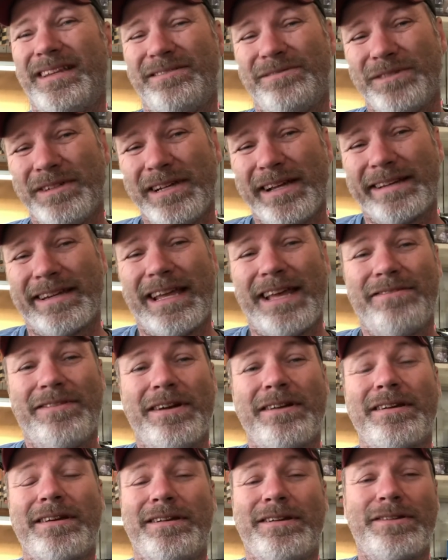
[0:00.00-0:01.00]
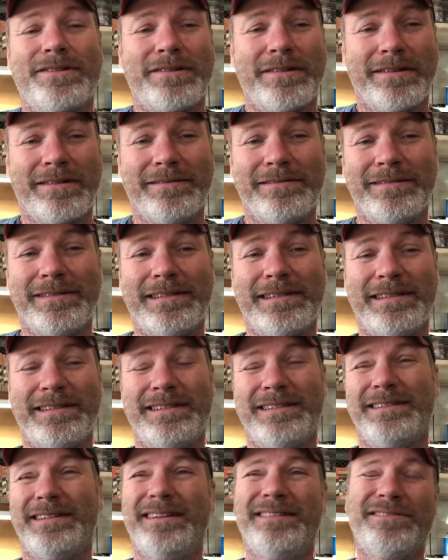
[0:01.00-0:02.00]
Really like to have air conditioning.
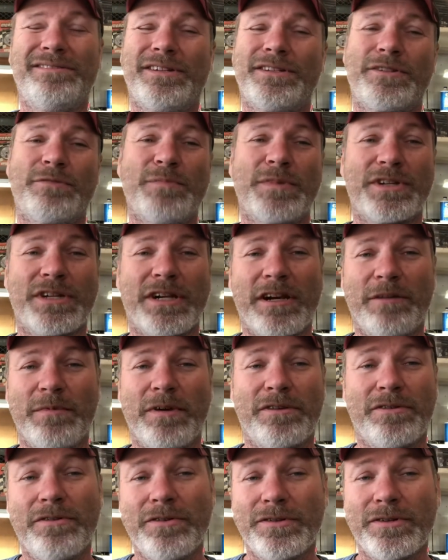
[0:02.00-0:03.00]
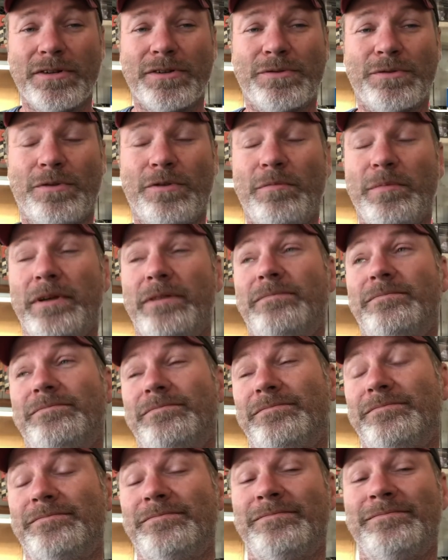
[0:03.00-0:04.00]
I don't really so much care about cruise control, but
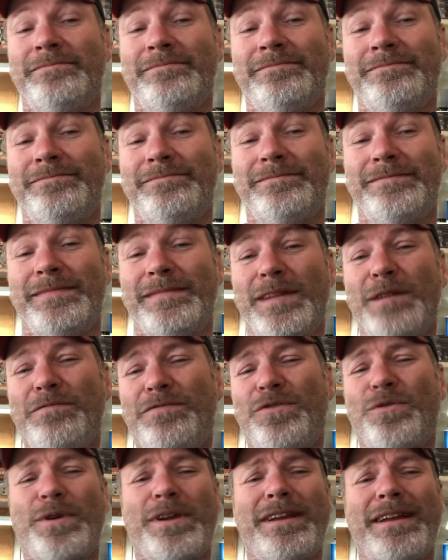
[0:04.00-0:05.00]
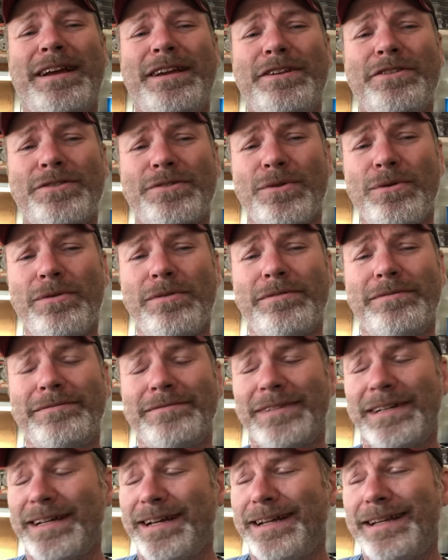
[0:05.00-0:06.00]
I'm 49 years old.
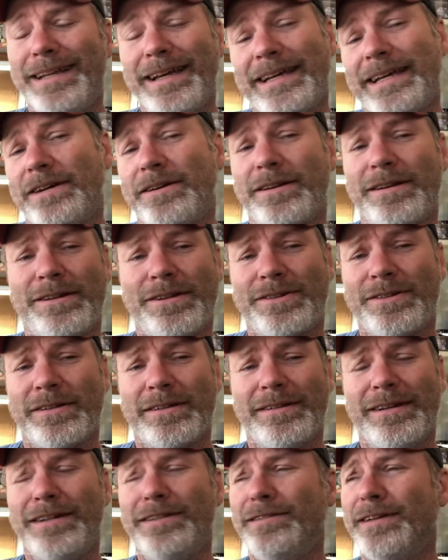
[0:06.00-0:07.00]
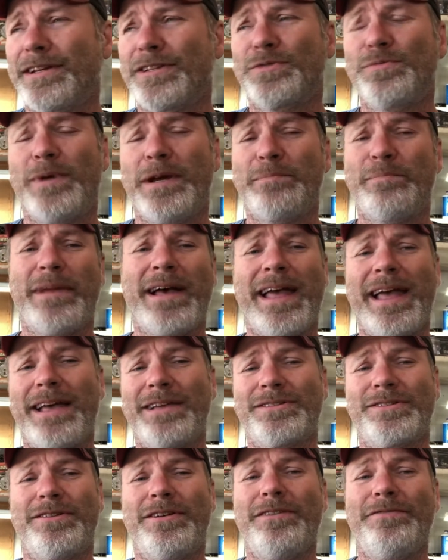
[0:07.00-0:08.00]
I kind of like air conditioning. I don't like sweating my
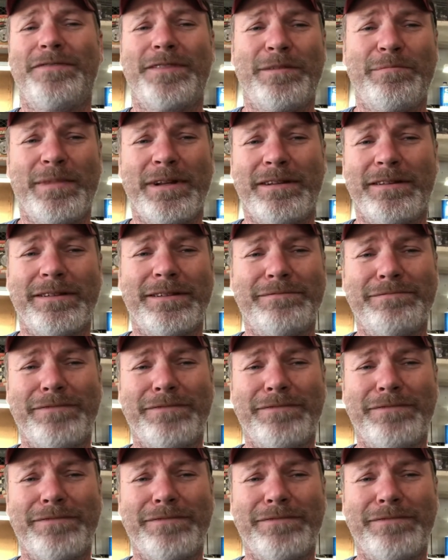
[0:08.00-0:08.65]
ass off in the middle of